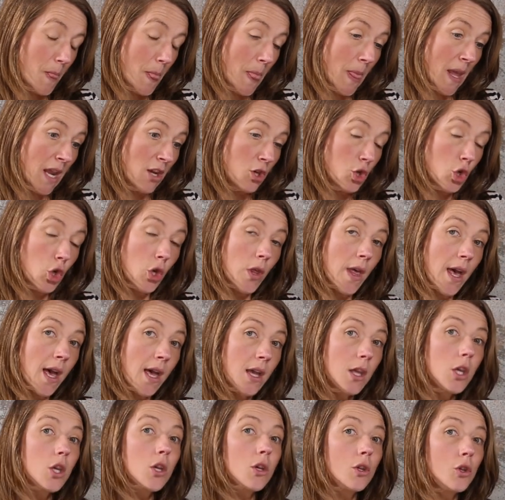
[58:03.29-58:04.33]
they do
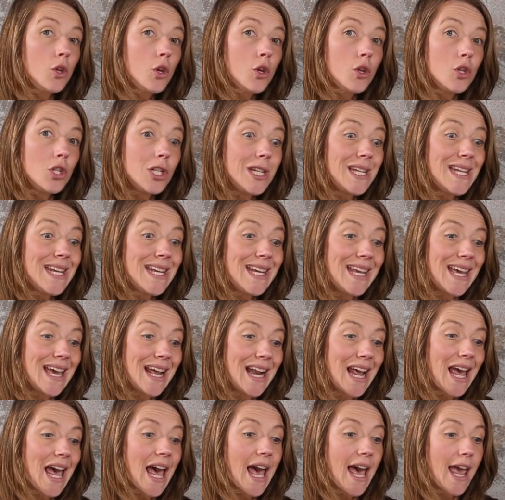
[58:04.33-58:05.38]
that, you'll usually get
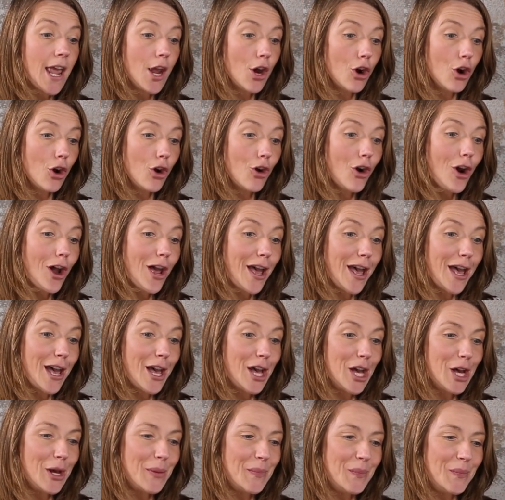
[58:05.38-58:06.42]
a higher
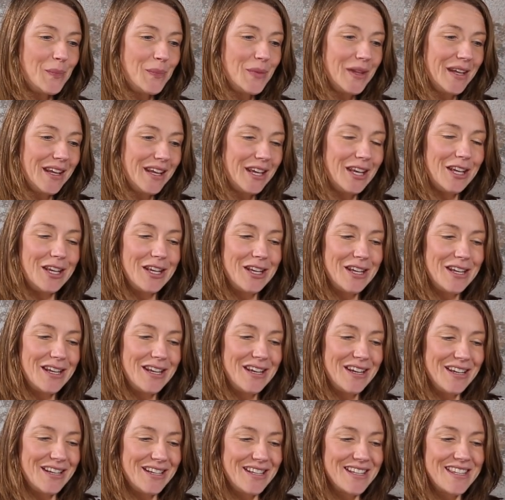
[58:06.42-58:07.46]
uh,
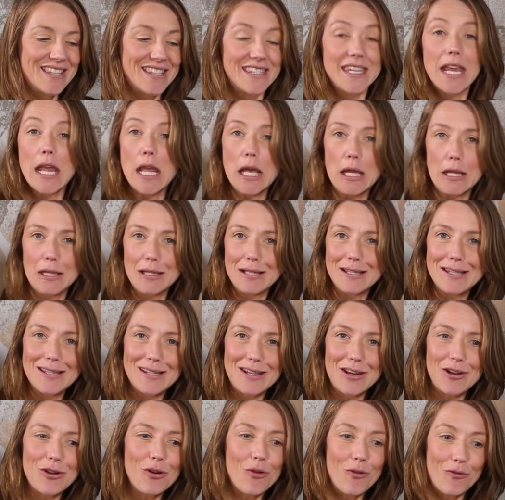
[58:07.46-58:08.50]
sales,
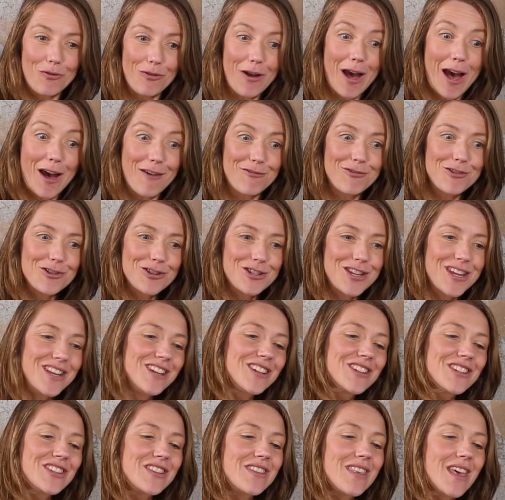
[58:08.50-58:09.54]
you know, after
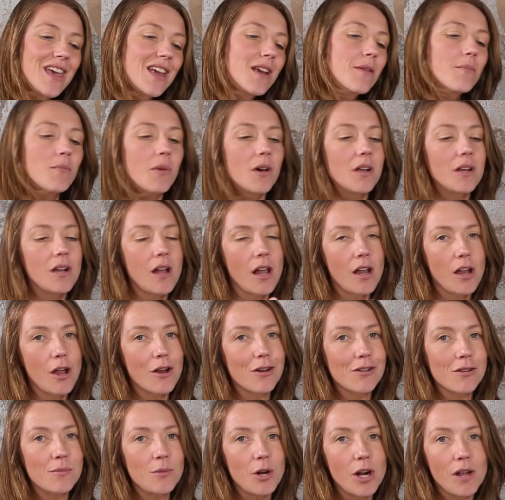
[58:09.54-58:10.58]
sales thing, but a lot
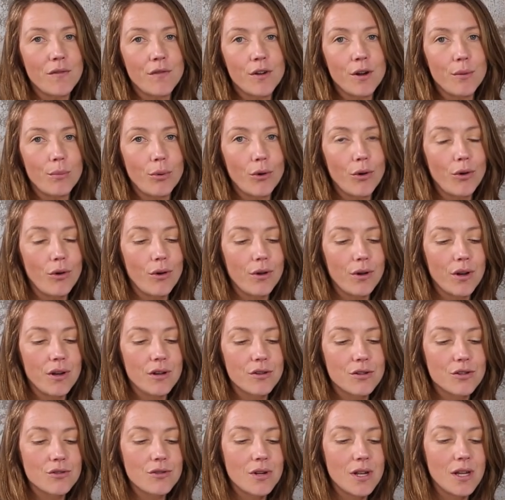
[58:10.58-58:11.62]
of them are living abroad in
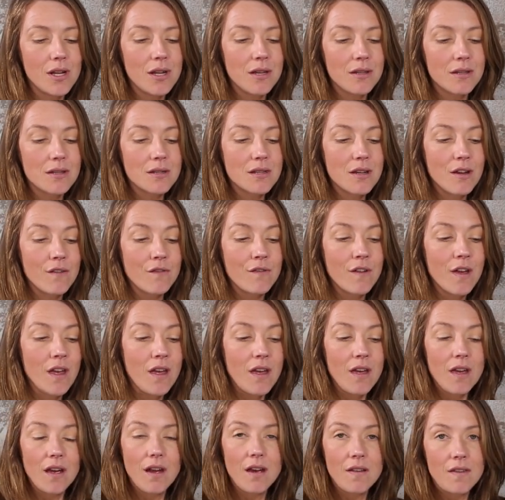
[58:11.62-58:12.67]
Australia and stuff
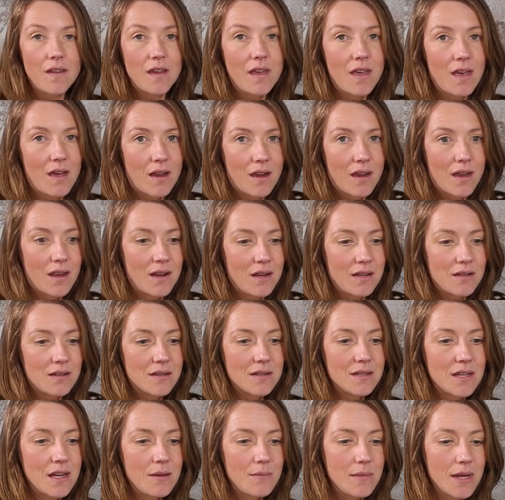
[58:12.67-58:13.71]
and they can't get in to
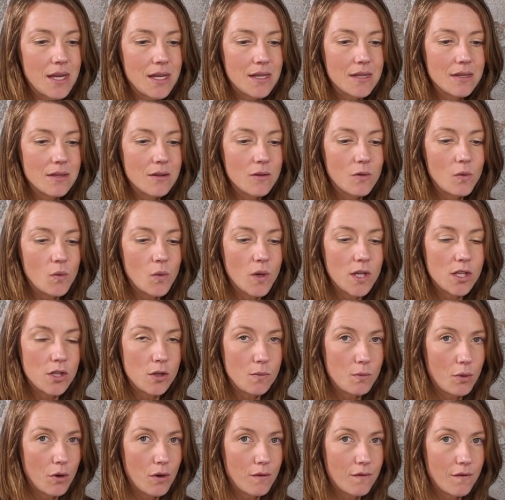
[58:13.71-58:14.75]
see me. So we do
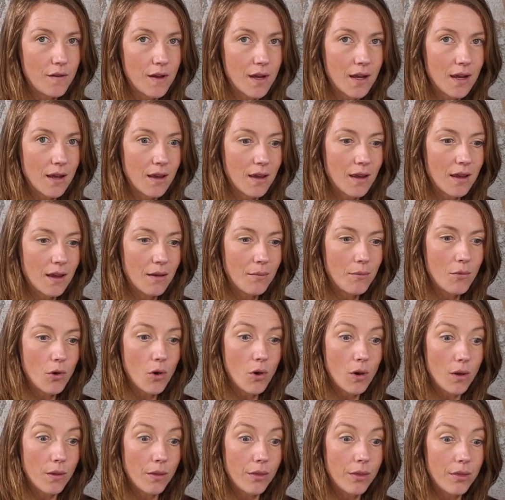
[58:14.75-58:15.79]
proofing um,
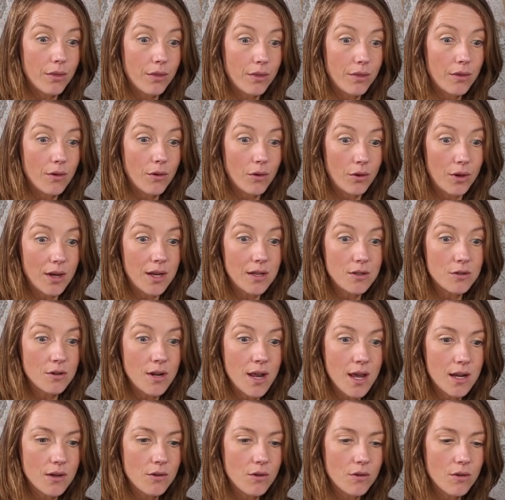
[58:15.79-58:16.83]
on, on
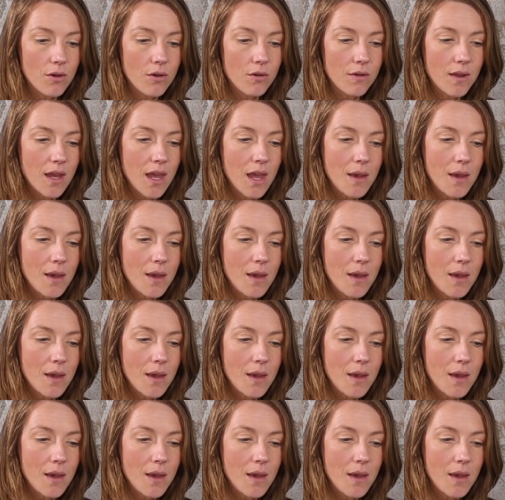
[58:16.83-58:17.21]
internet, on, on the